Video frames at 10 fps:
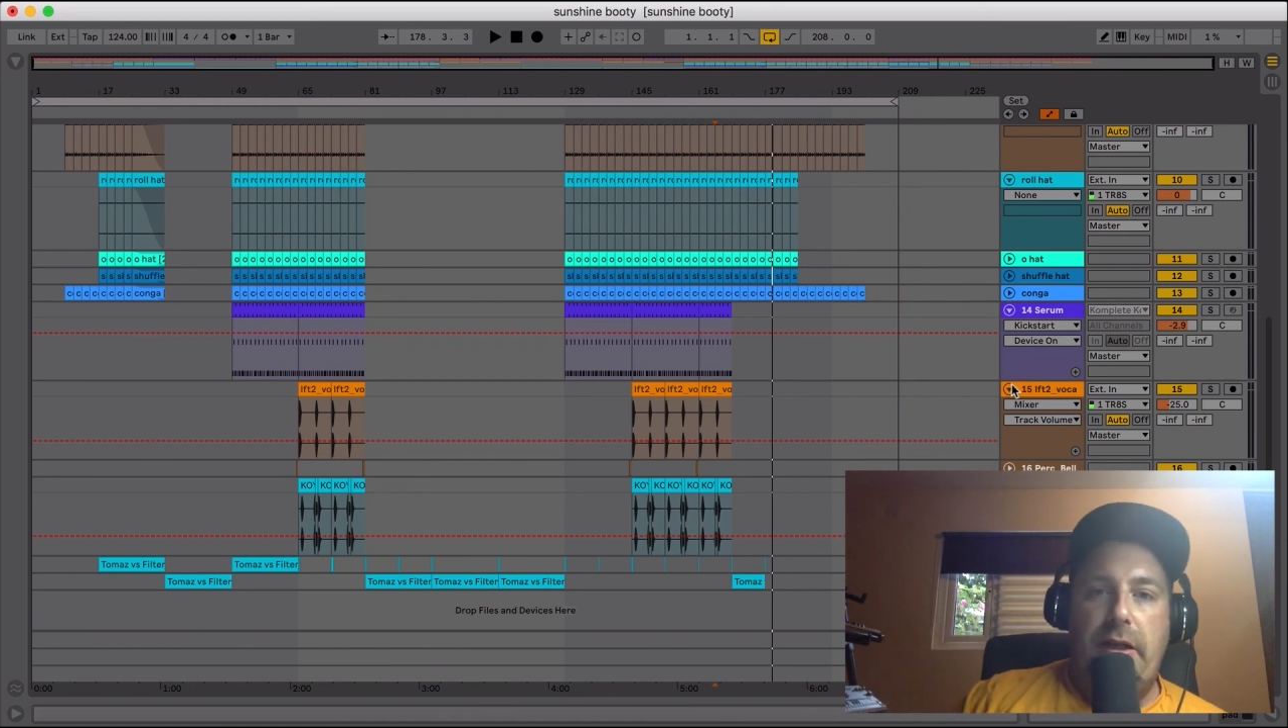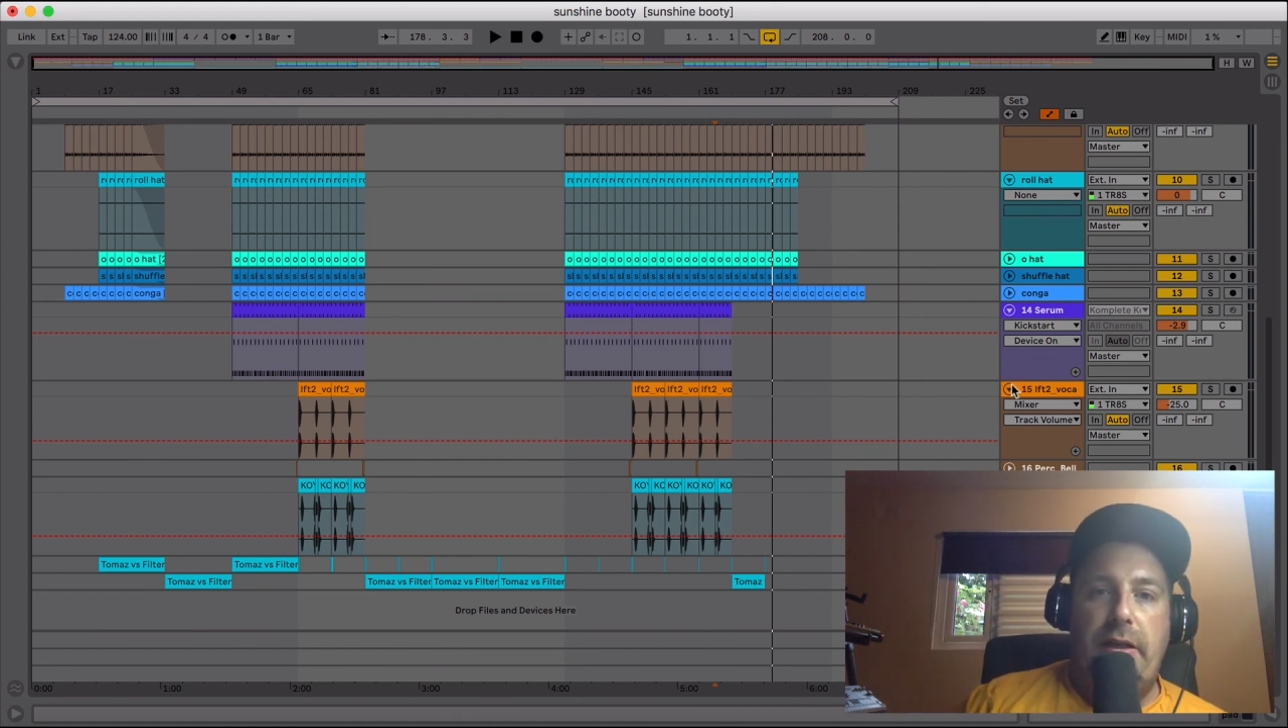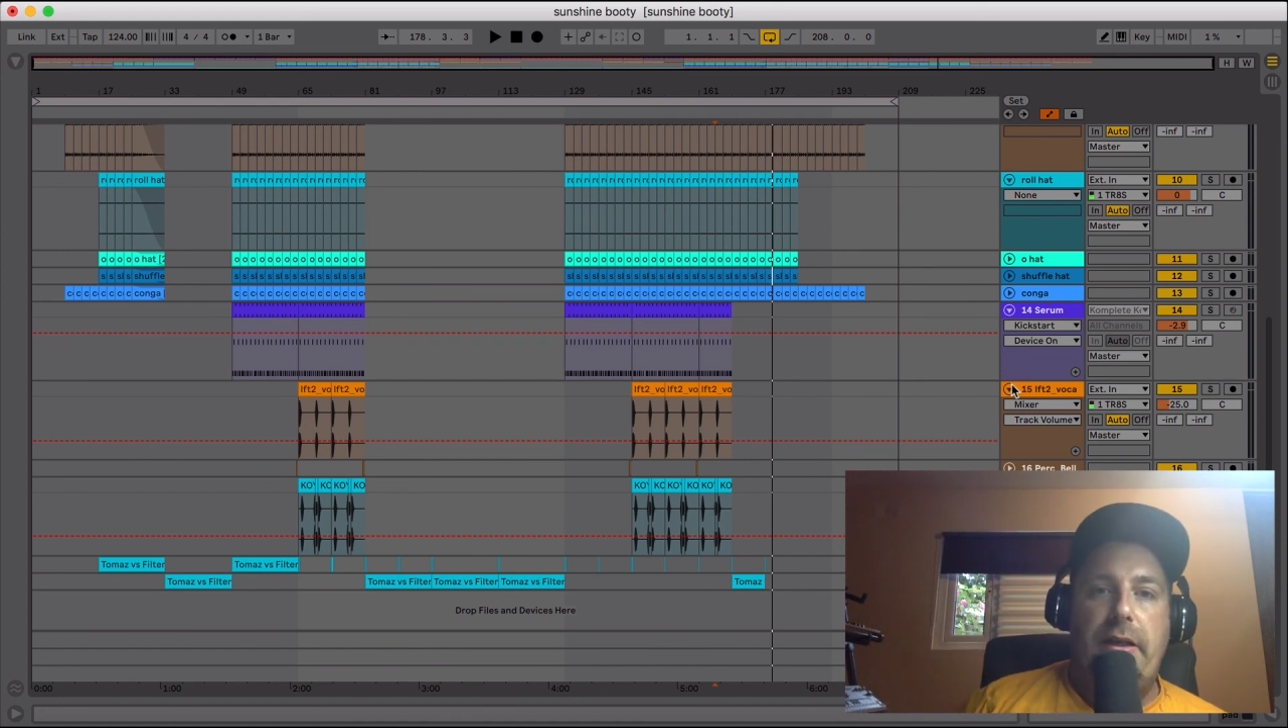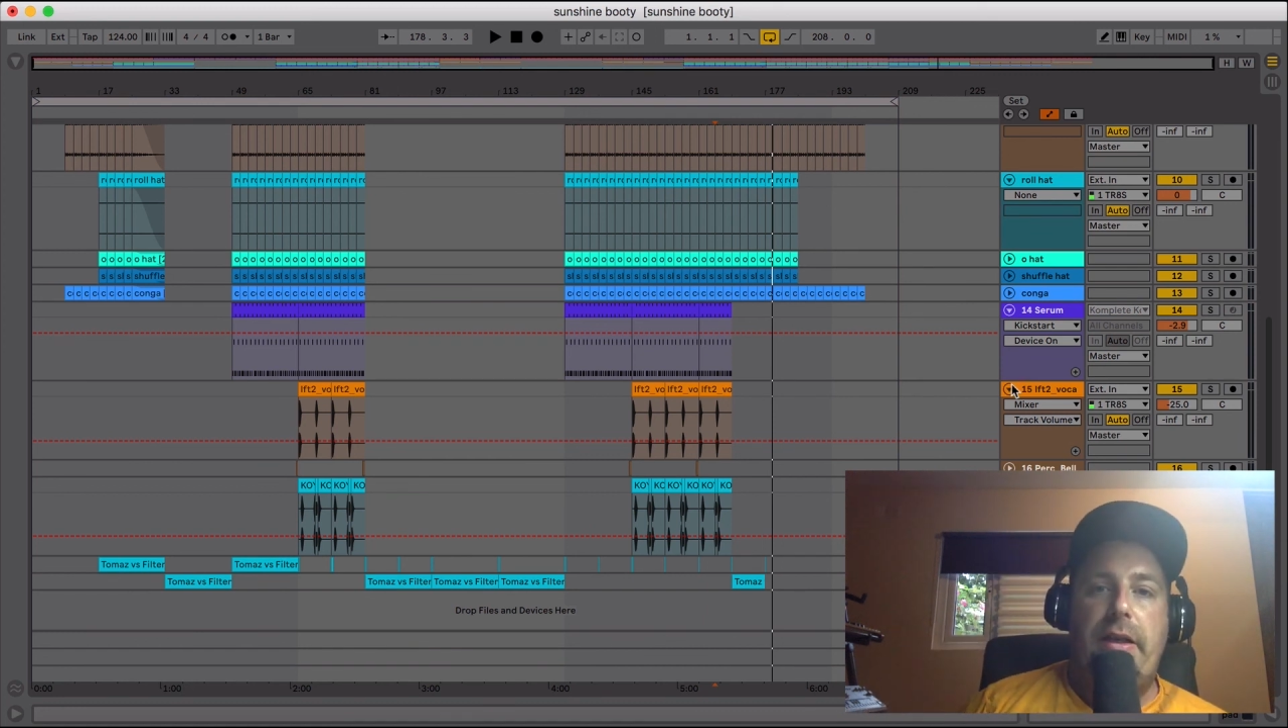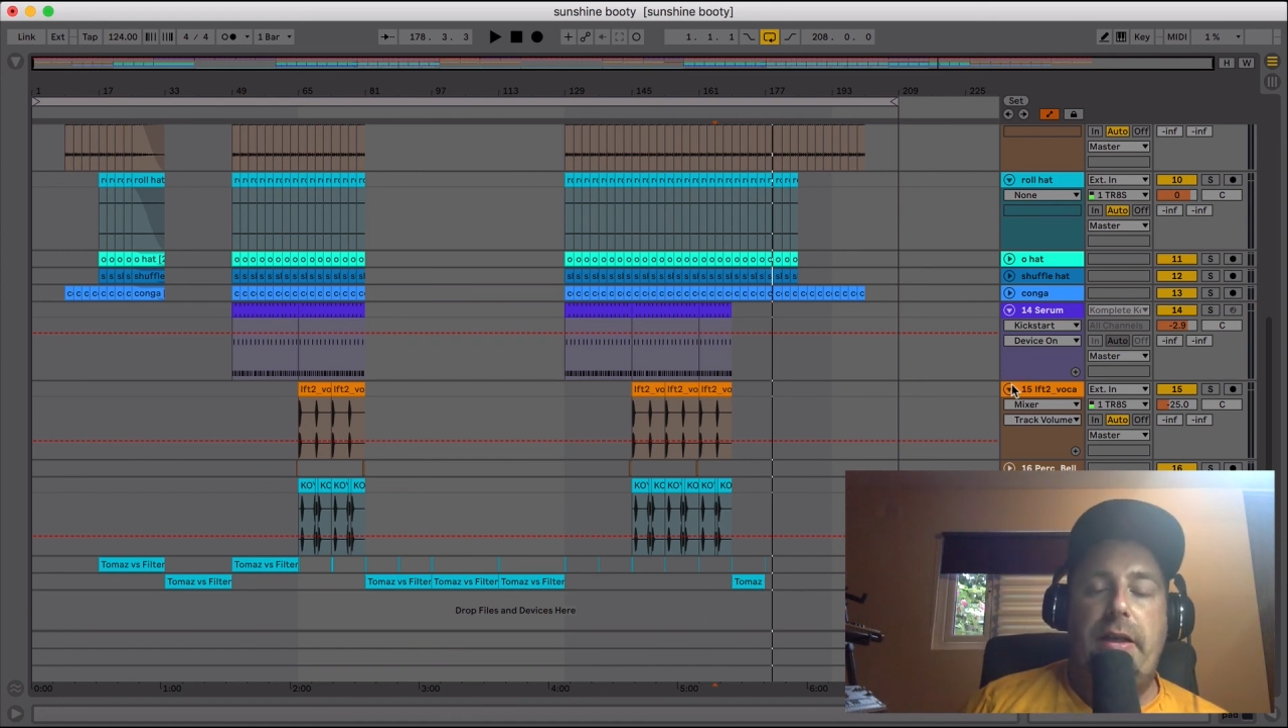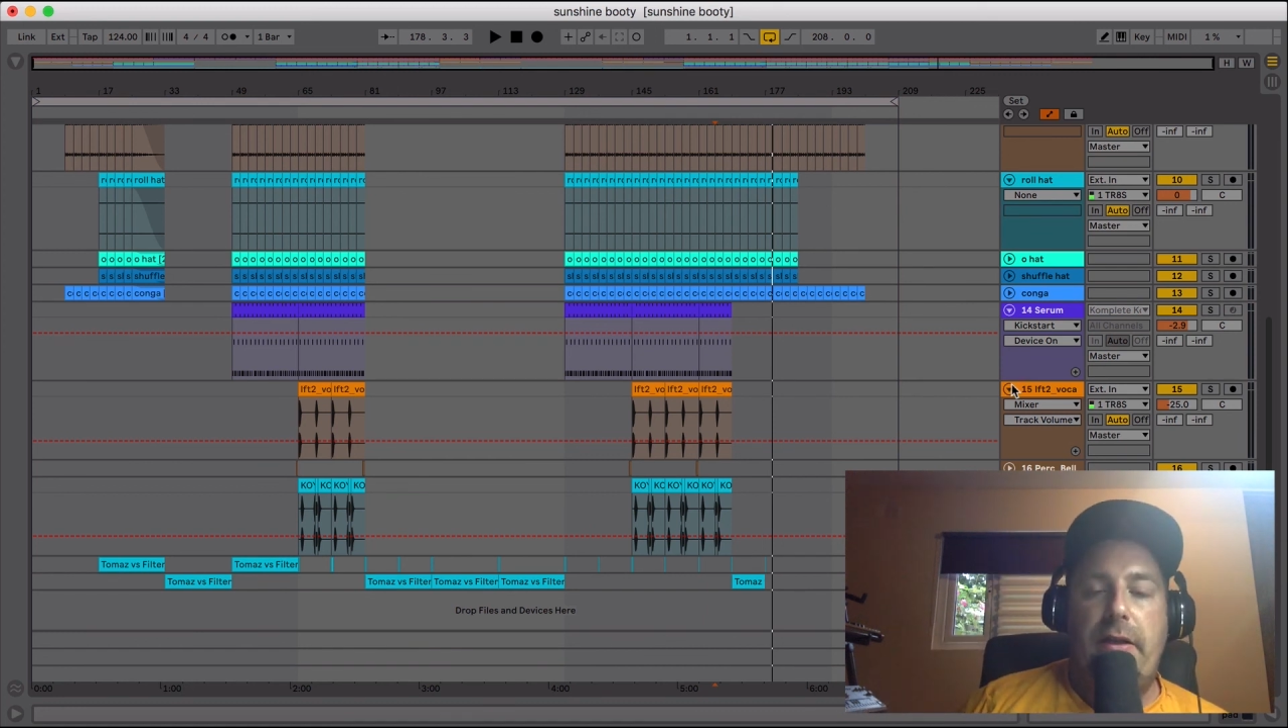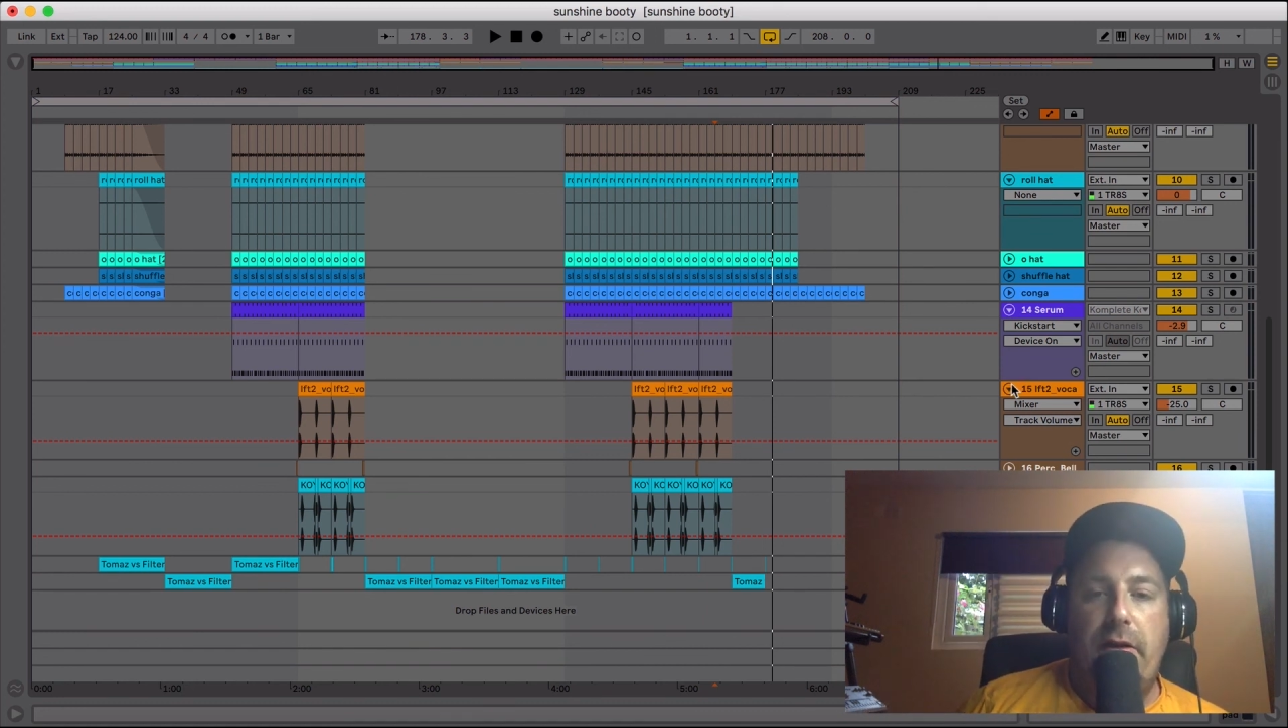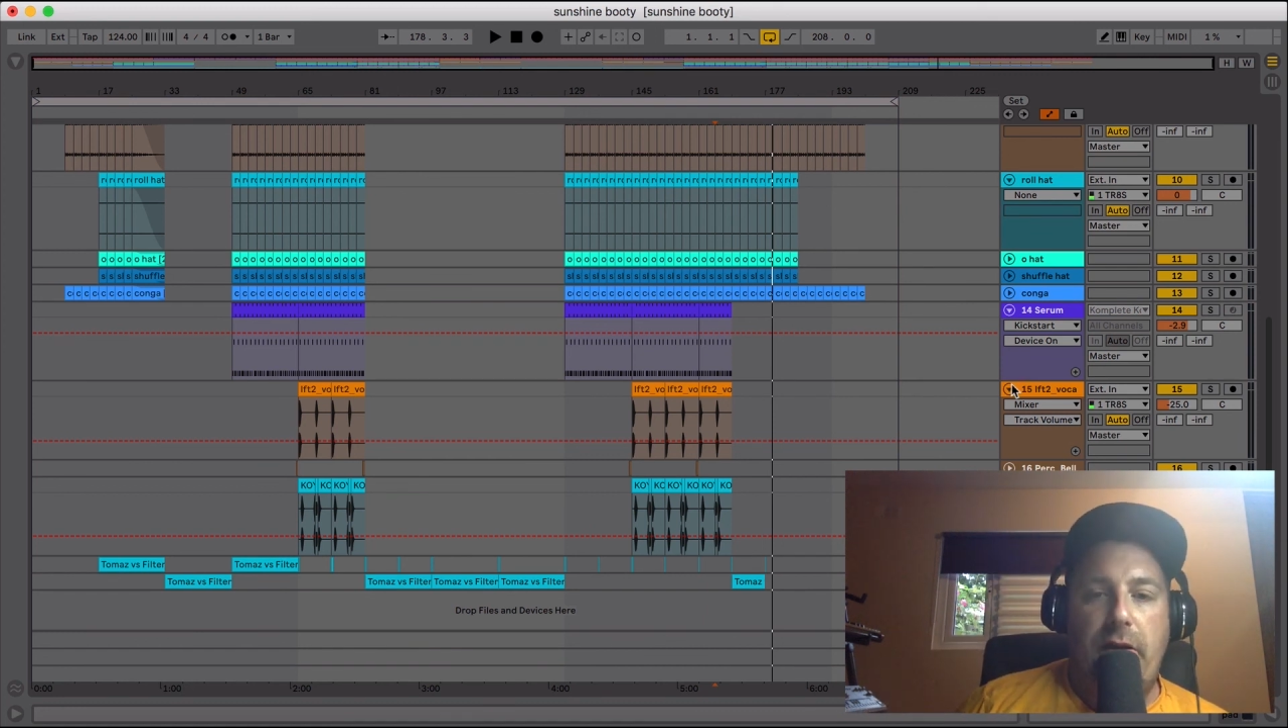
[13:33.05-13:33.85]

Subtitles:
and then